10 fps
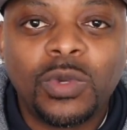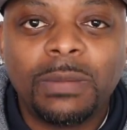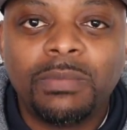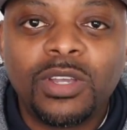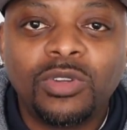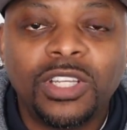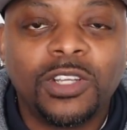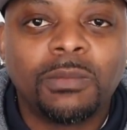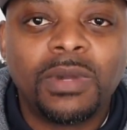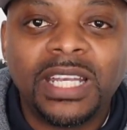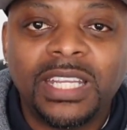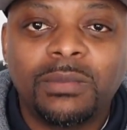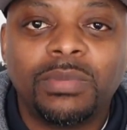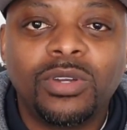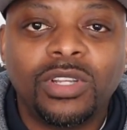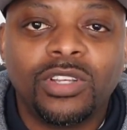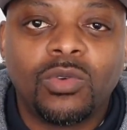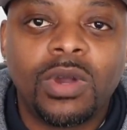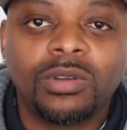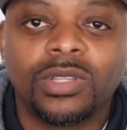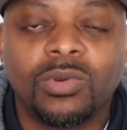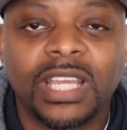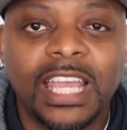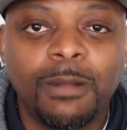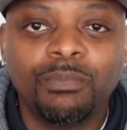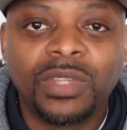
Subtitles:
with building your money and building your wealth, okay?